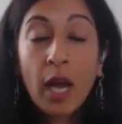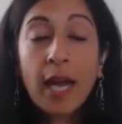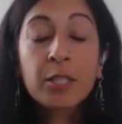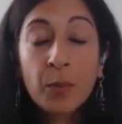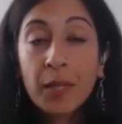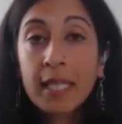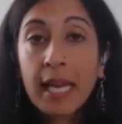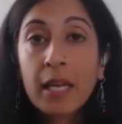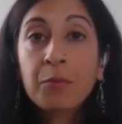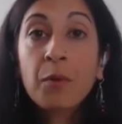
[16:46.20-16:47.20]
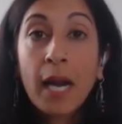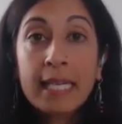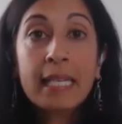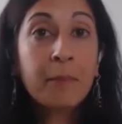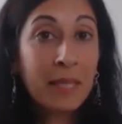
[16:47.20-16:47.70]
joined a
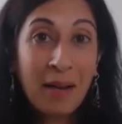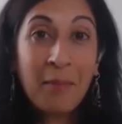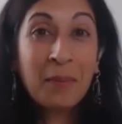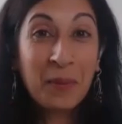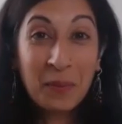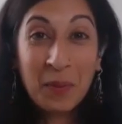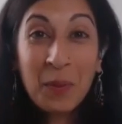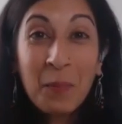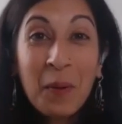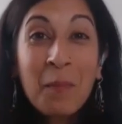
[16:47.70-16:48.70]
writing meetup group